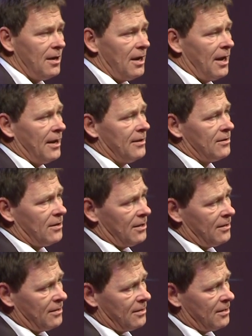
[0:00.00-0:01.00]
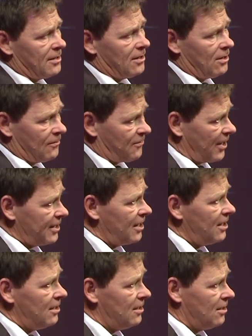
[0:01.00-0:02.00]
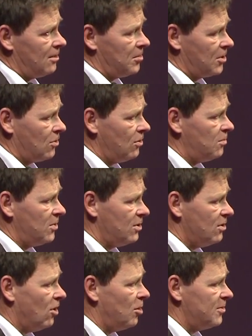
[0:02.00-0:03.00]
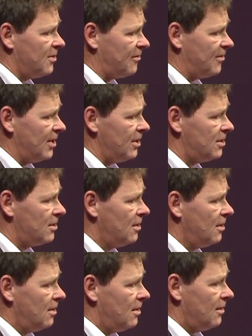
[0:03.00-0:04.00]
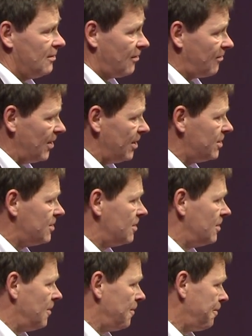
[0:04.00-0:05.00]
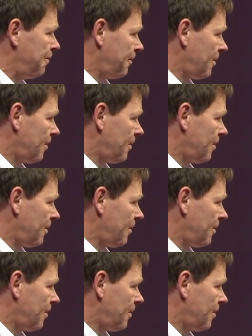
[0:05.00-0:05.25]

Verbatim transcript: and in, uh, on Friday uh, we could, we deorbit the stage, the stage um,